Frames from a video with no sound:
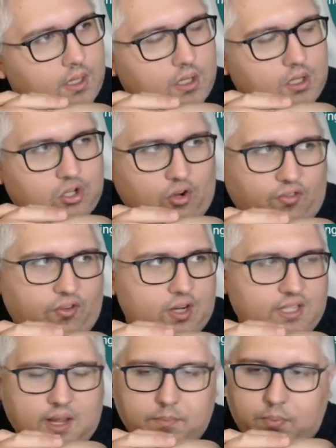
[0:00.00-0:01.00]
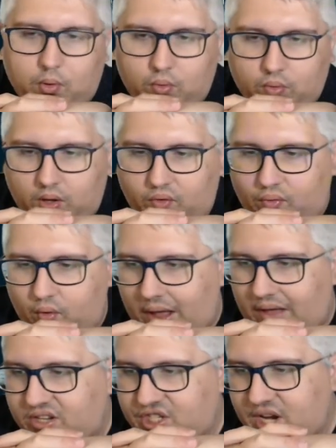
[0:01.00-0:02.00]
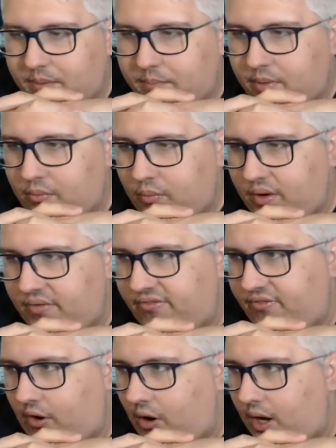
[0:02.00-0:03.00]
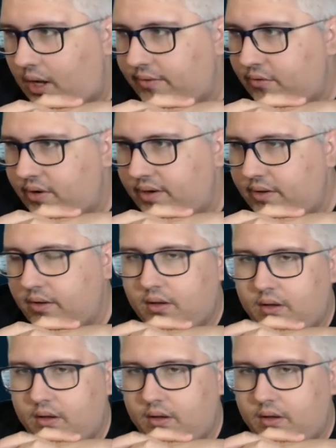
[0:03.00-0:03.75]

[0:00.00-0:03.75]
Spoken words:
So for example, if you have a champion with 400